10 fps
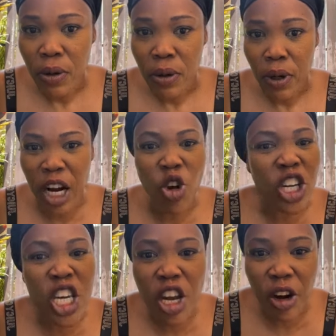I no
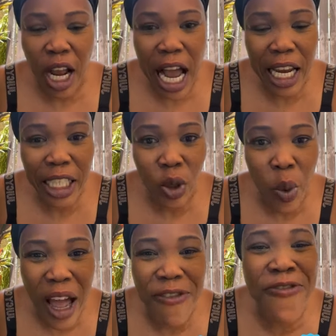care, because I guess what we
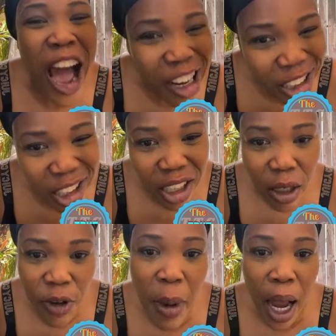have facts
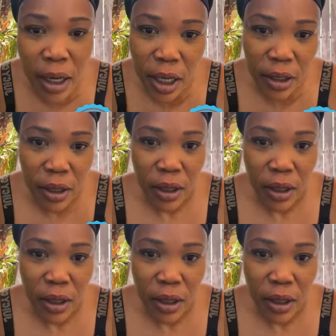to back it.